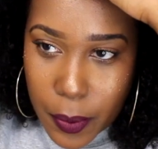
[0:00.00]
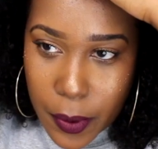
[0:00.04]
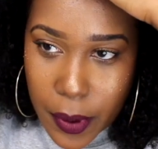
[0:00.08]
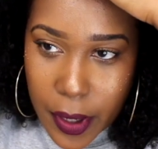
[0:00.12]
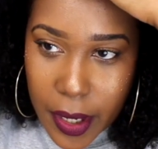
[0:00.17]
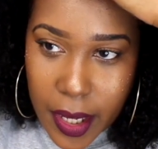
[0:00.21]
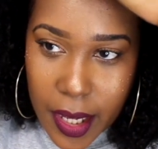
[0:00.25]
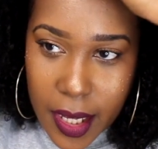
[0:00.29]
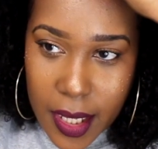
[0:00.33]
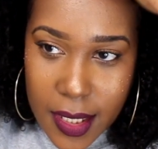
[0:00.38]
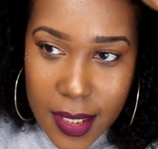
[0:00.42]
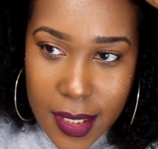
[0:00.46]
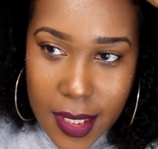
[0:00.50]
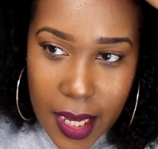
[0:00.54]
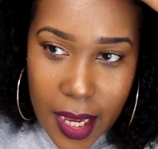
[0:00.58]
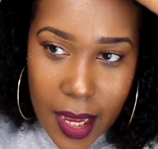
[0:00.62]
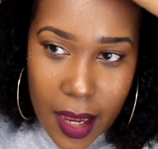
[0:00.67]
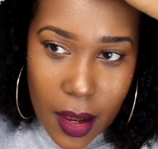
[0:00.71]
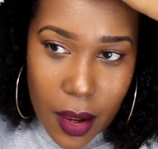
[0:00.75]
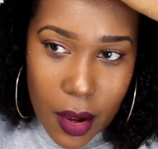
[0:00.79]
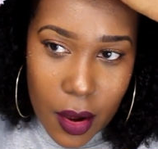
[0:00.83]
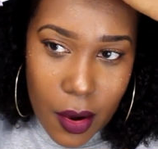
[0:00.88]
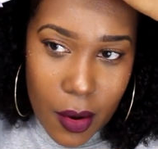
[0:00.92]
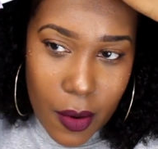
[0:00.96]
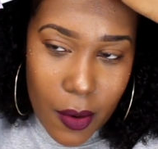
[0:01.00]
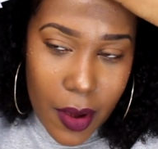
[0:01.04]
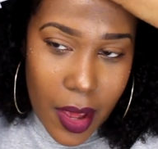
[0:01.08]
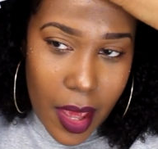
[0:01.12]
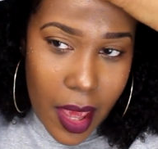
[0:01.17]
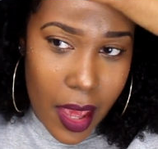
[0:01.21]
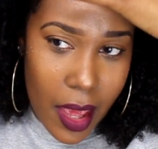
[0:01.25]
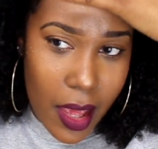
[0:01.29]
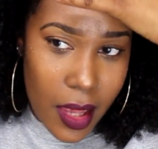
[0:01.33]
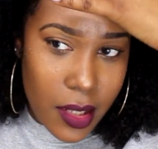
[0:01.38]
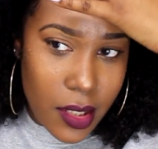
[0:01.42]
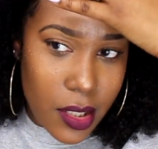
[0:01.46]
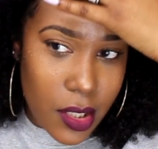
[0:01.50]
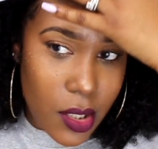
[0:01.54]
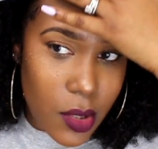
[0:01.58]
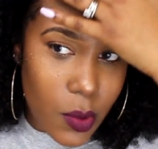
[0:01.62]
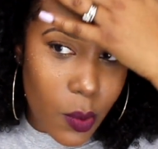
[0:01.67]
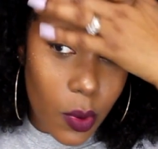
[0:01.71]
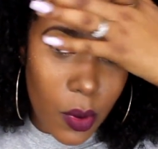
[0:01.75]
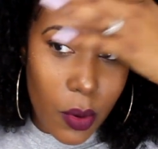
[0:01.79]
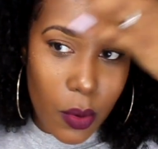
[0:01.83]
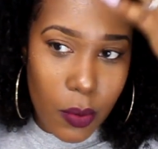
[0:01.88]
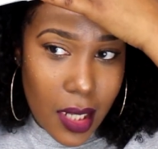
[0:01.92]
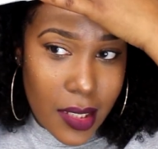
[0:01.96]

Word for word: Bring it down and swoop.